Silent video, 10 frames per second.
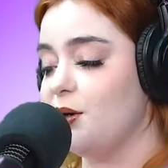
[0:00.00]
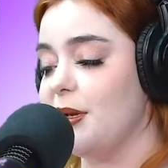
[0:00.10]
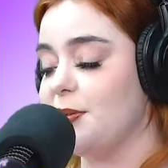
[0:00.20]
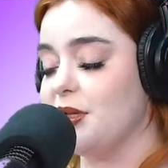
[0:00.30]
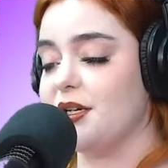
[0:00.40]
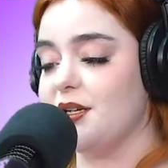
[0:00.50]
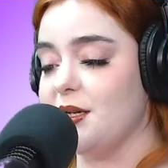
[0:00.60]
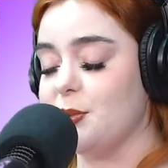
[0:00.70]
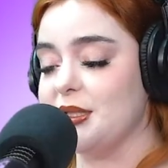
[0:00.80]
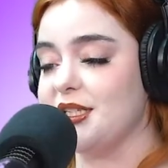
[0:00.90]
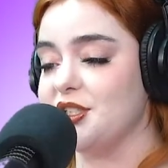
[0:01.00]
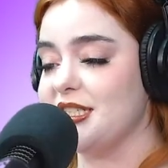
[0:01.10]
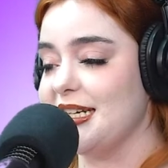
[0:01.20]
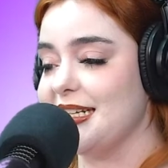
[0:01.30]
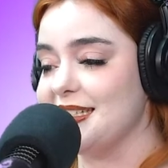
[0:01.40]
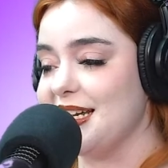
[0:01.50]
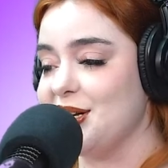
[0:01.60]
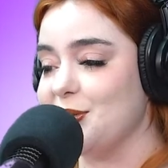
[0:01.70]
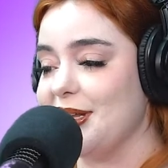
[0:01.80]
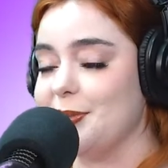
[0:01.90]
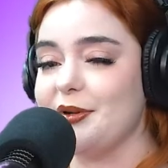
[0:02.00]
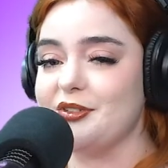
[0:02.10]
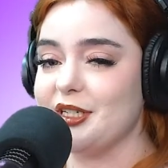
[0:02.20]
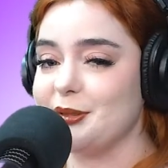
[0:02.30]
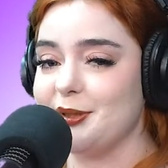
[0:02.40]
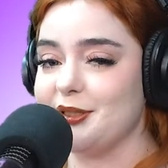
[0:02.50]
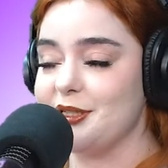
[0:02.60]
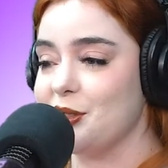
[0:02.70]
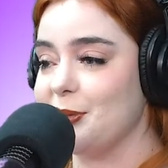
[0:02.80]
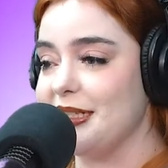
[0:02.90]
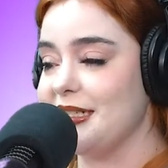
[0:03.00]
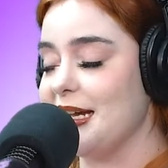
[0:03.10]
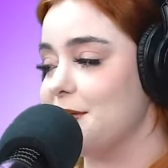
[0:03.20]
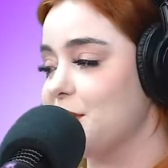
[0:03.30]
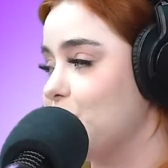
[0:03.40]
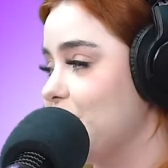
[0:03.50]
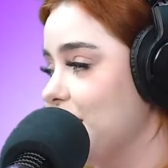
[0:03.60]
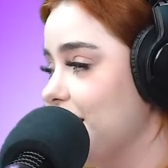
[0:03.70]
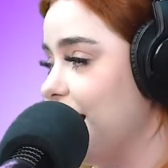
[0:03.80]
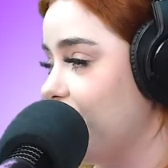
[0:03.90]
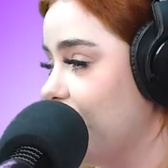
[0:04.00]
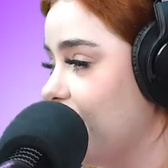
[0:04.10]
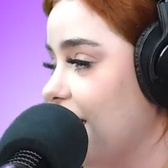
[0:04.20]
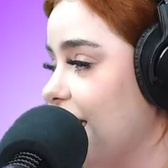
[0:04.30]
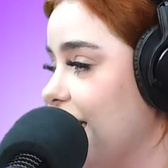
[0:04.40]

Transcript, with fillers: there are people literally with their titties out. Like we've talked about this so many times because we're just that fucking